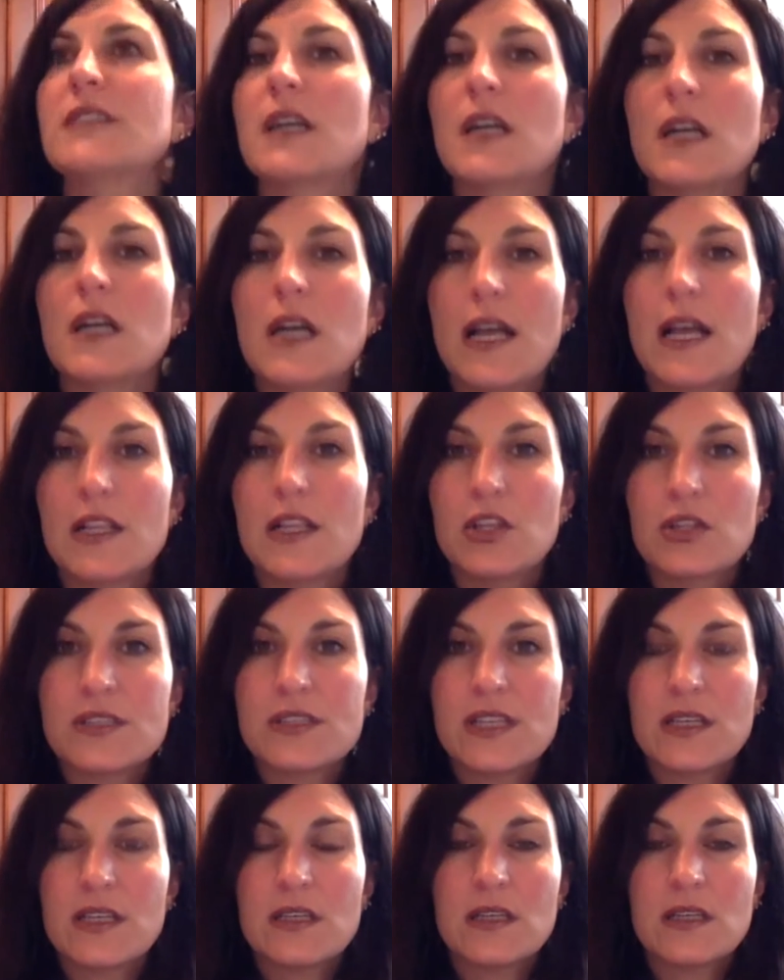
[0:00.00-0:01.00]
I looked
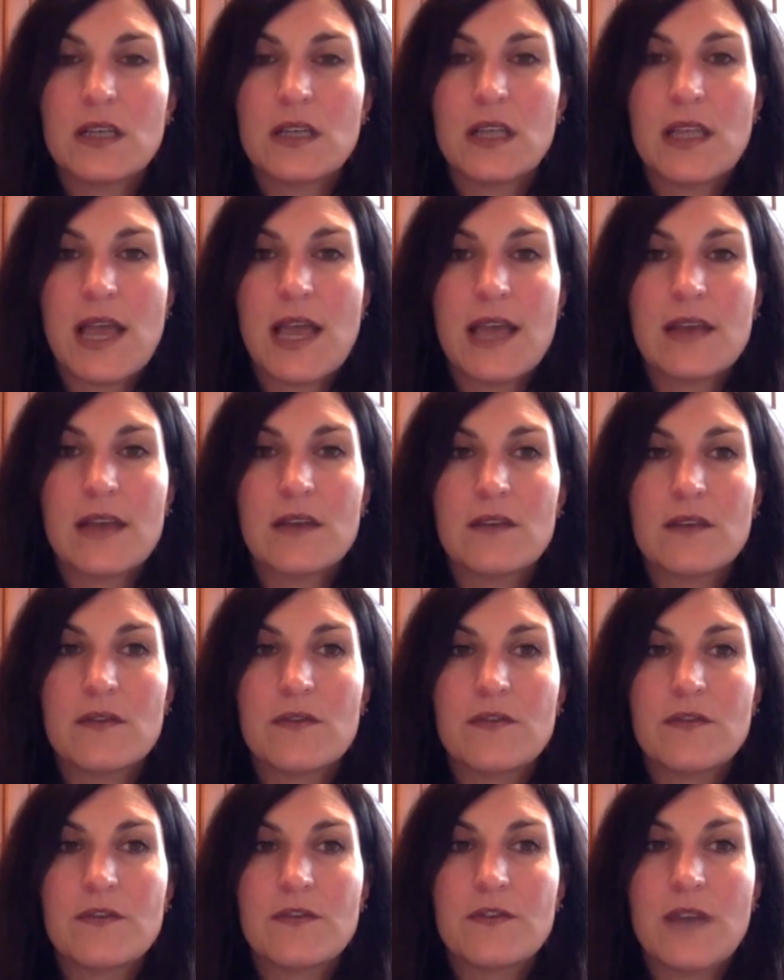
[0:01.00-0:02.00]
at a lot
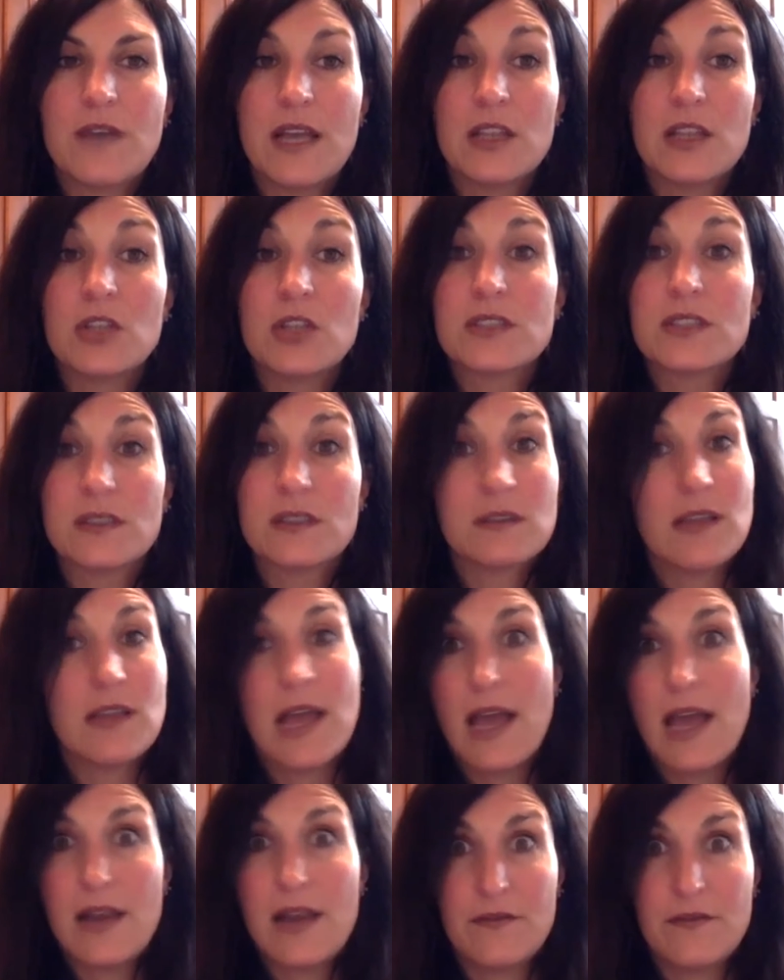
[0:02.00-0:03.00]
of
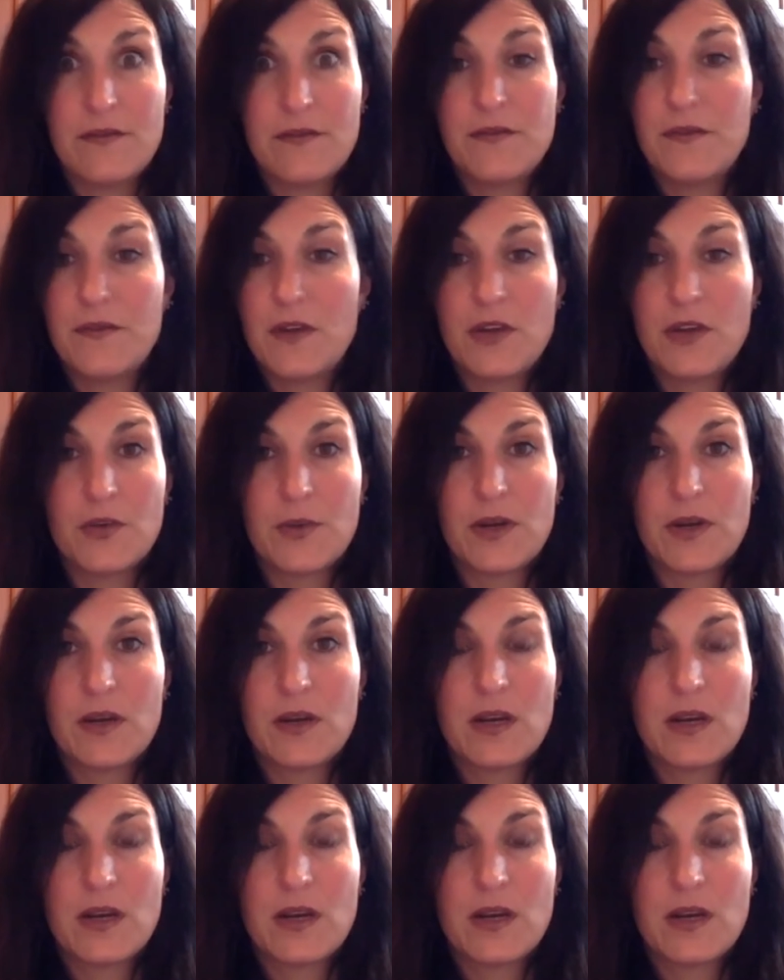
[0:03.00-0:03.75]
underwear,